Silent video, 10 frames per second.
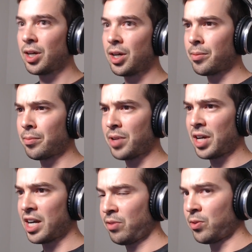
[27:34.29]
um,
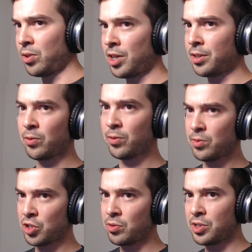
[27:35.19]
path for a lot of
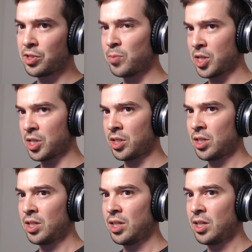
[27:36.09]
students of mine,
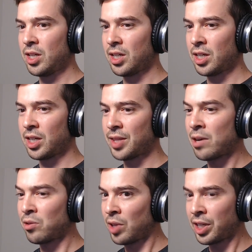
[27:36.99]
uh, the
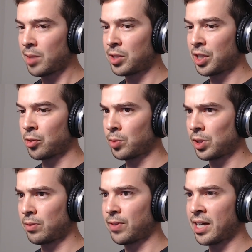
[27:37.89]
outline came together
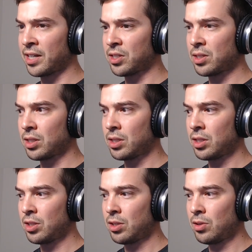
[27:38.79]
really fast
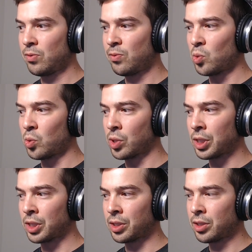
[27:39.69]

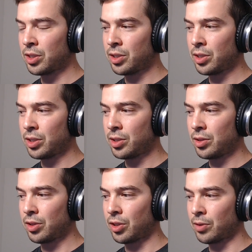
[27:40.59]
for
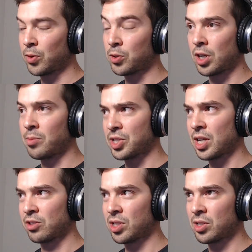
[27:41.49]
the first couple
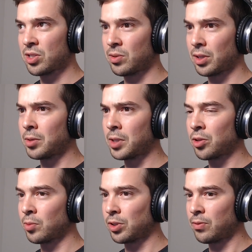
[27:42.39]
sections. So it came
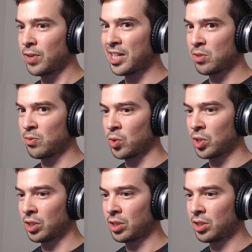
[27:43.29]
together really fast
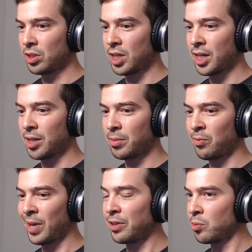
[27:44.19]
for um,
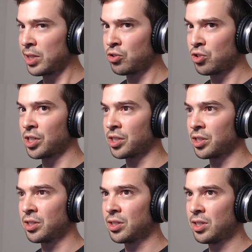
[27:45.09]

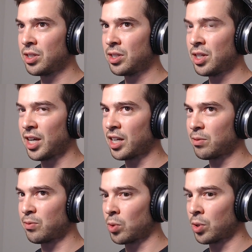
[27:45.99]
evaluation
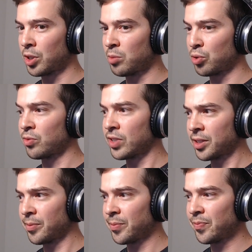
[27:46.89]
and for
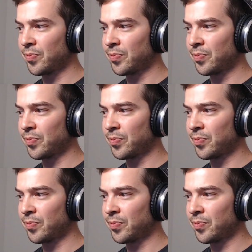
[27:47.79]
improving